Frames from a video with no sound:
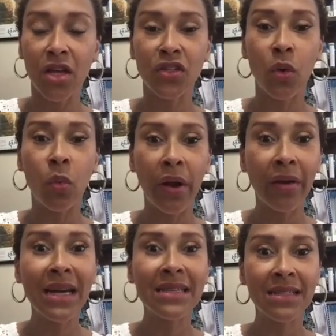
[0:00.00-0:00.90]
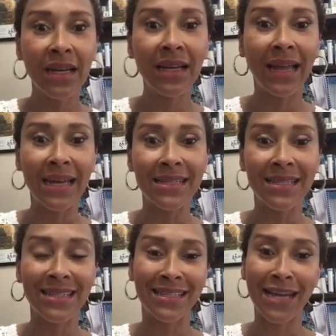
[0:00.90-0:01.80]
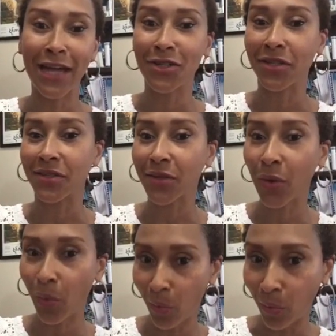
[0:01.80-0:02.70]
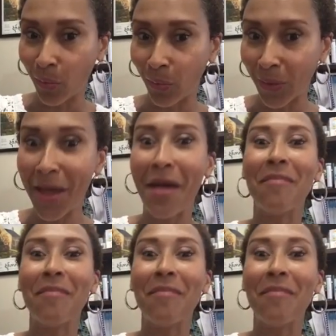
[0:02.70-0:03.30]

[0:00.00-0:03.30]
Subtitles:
So wearing sunglasses is not just cool,